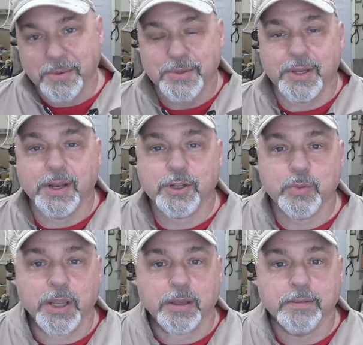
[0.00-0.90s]
See you next
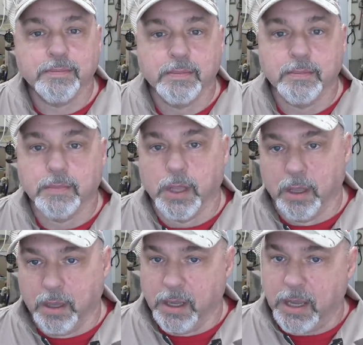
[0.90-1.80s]
week.
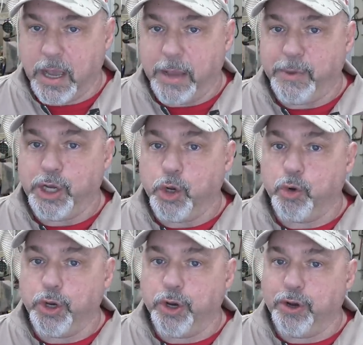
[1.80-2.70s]
Happy
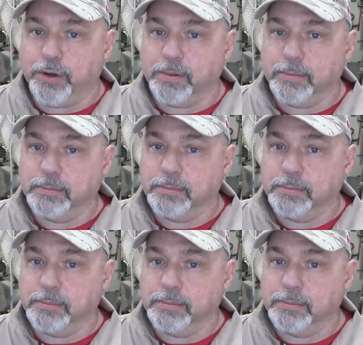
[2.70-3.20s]
New Year.